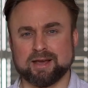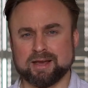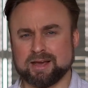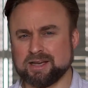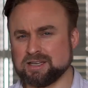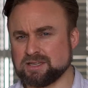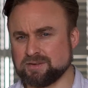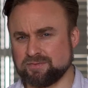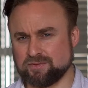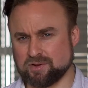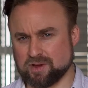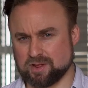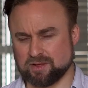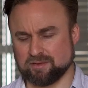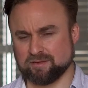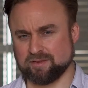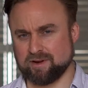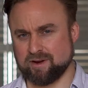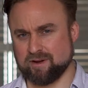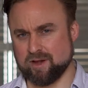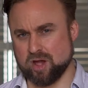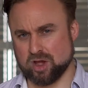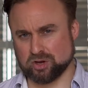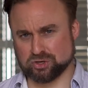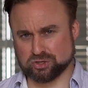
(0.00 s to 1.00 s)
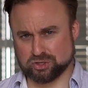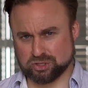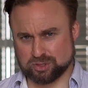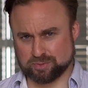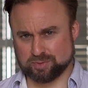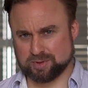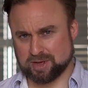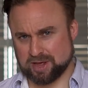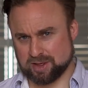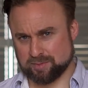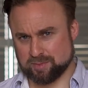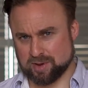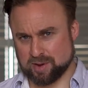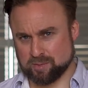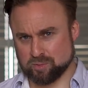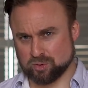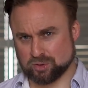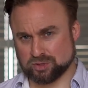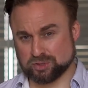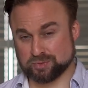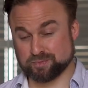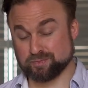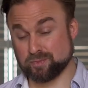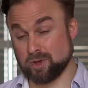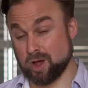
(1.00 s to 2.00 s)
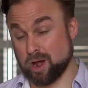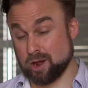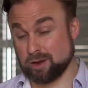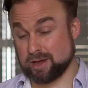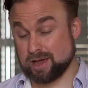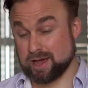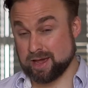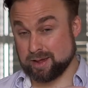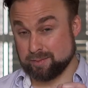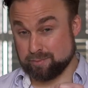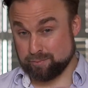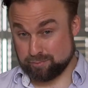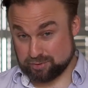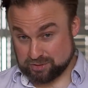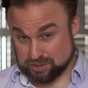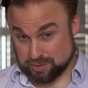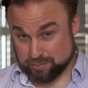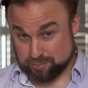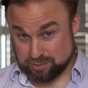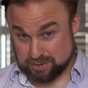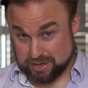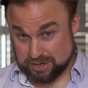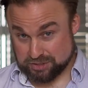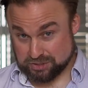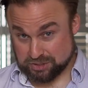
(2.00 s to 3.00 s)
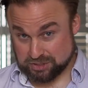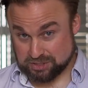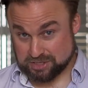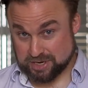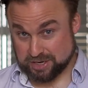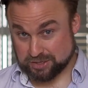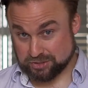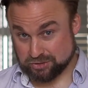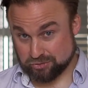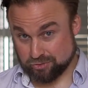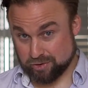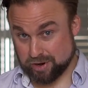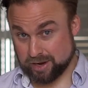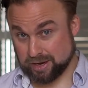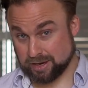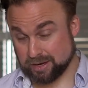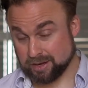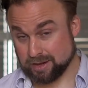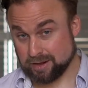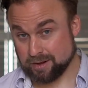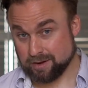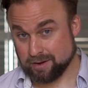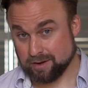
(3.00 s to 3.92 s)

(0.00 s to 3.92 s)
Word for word: There's a few other variations, but they're the main ones. Okay, so pleasure centering.